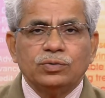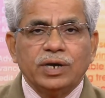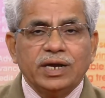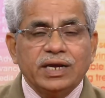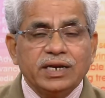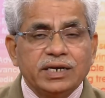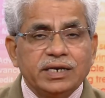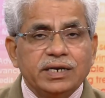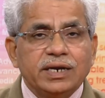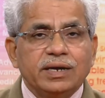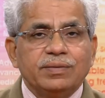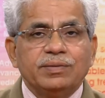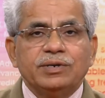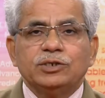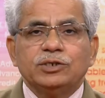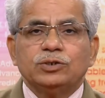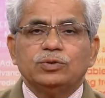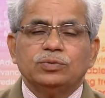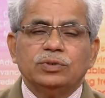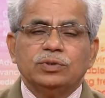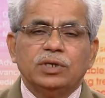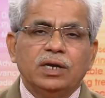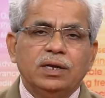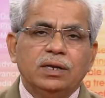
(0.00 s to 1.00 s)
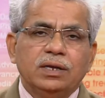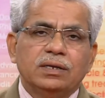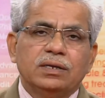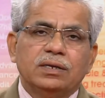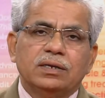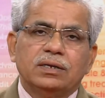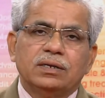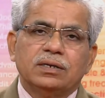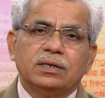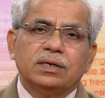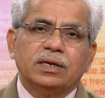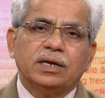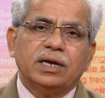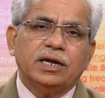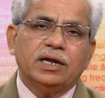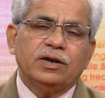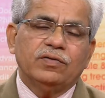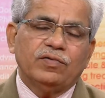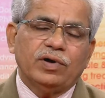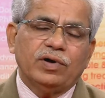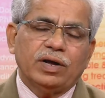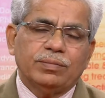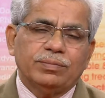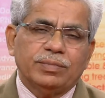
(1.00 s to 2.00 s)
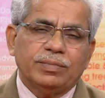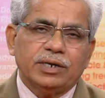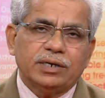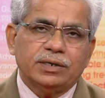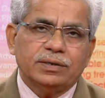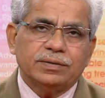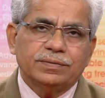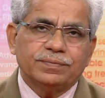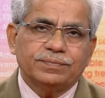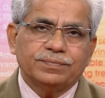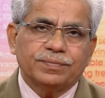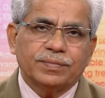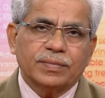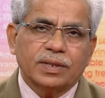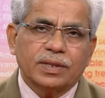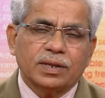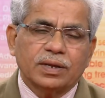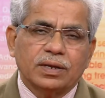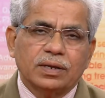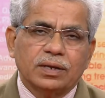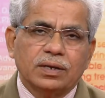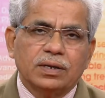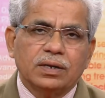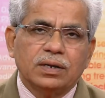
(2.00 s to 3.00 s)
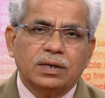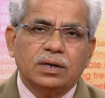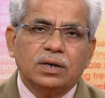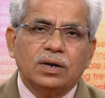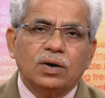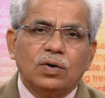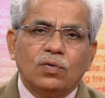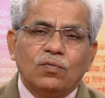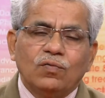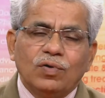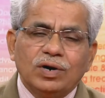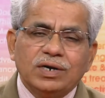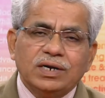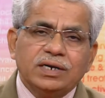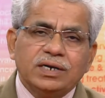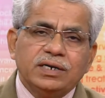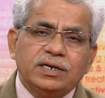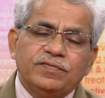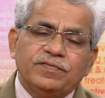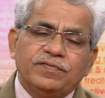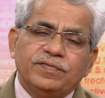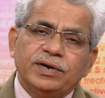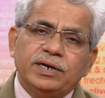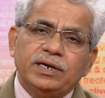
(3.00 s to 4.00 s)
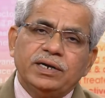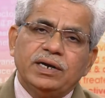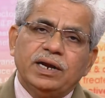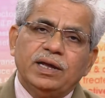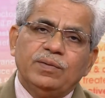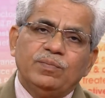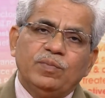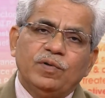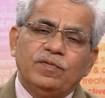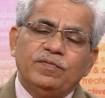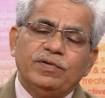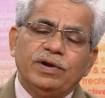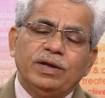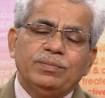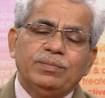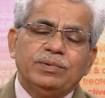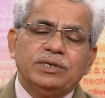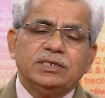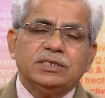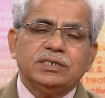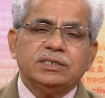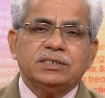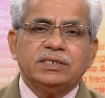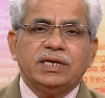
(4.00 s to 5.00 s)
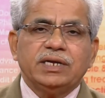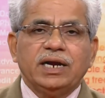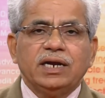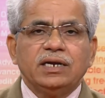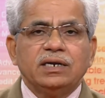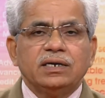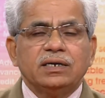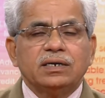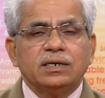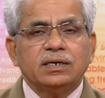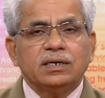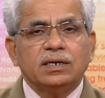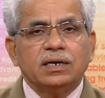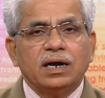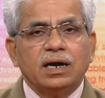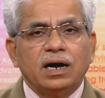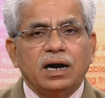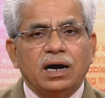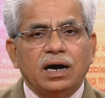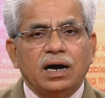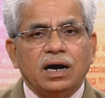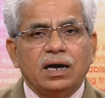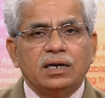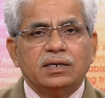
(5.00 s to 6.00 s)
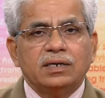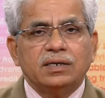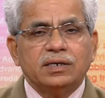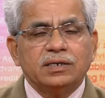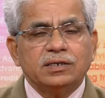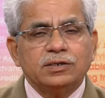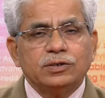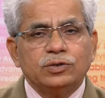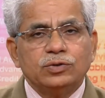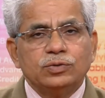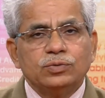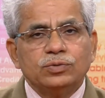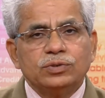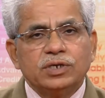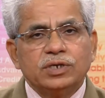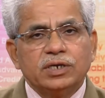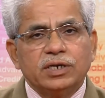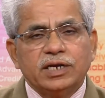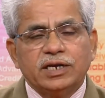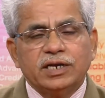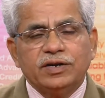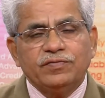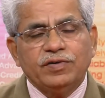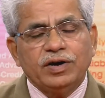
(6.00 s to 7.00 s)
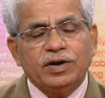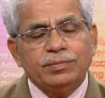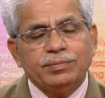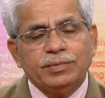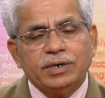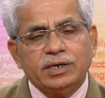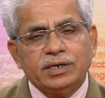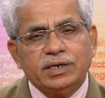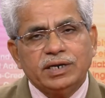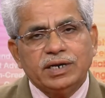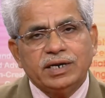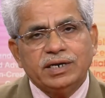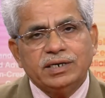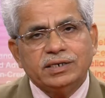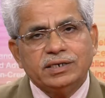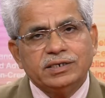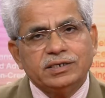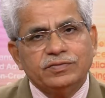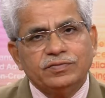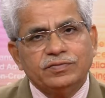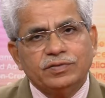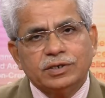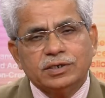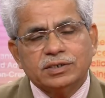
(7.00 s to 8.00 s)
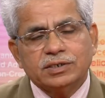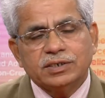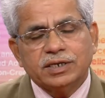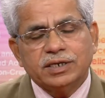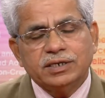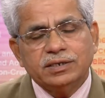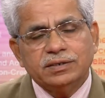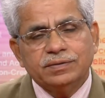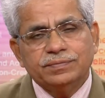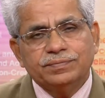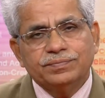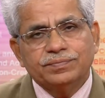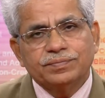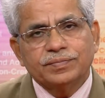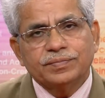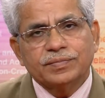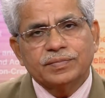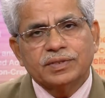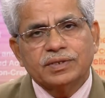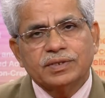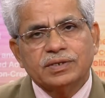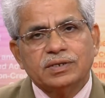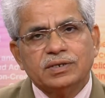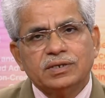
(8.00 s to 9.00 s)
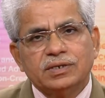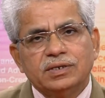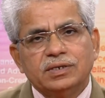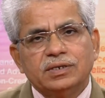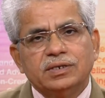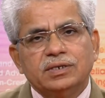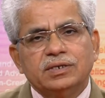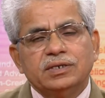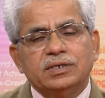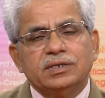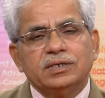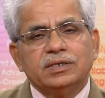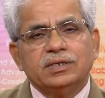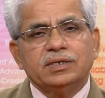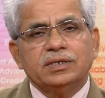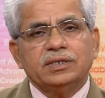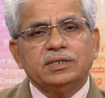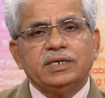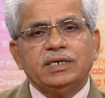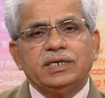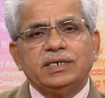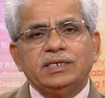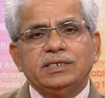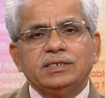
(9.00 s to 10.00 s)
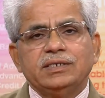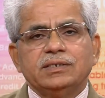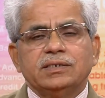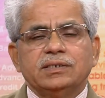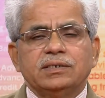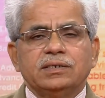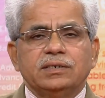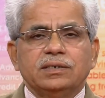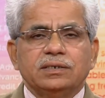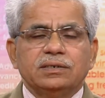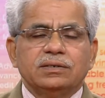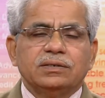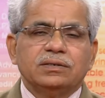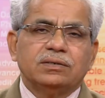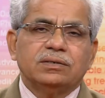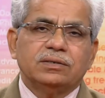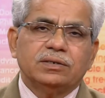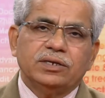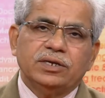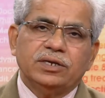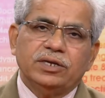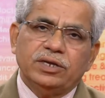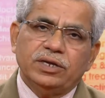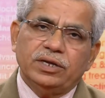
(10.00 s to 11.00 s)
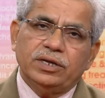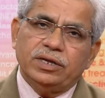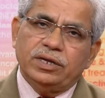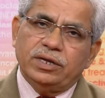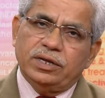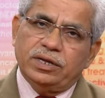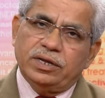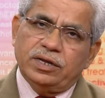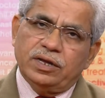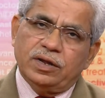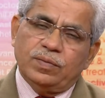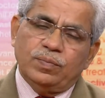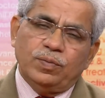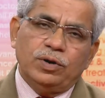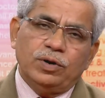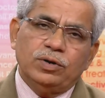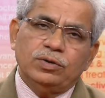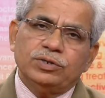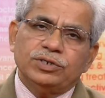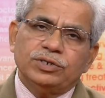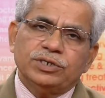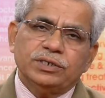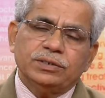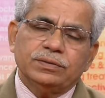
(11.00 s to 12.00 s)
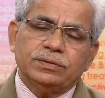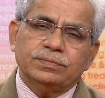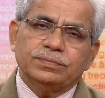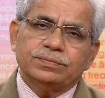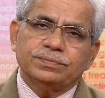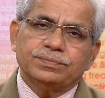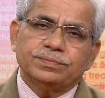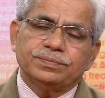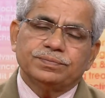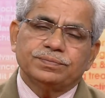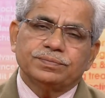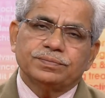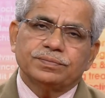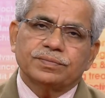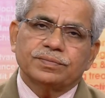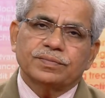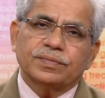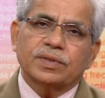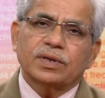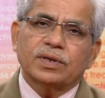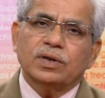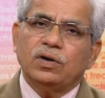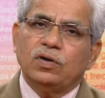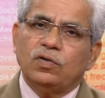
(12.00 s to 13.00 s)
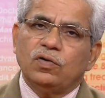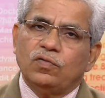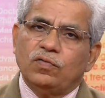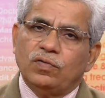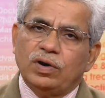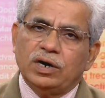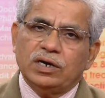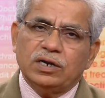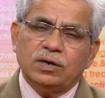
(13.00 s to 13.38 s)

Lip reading: damage to the environment. What are different type of damages that are done to the environment at any work site? That is air pollution, water